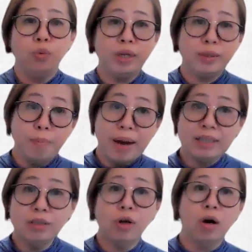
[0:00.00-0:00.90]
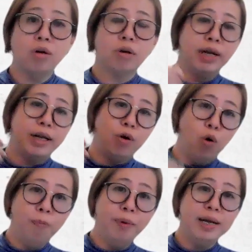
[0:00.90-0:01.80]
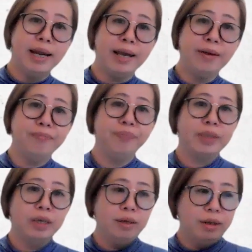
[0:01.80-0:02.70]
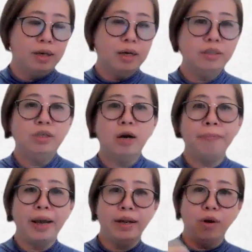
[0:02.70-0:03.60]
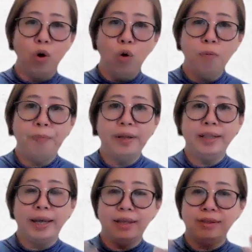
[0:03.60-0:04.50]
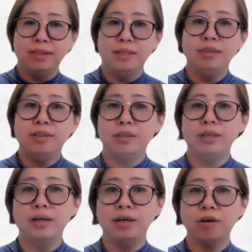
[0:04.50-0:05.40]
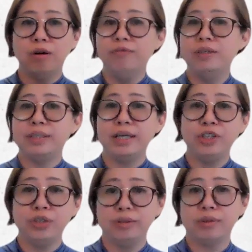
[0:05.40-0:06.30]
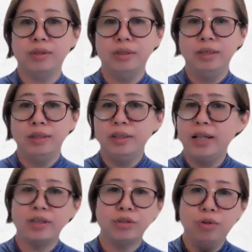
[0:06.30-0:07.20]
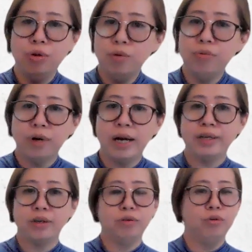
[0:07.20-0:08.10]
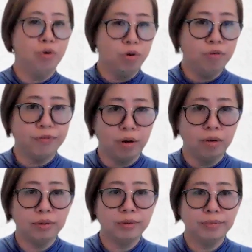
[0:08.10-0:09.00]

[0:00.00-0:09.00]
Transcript: With Dog on an open day, adopt an open and sincere conversations there's no right, no wrong.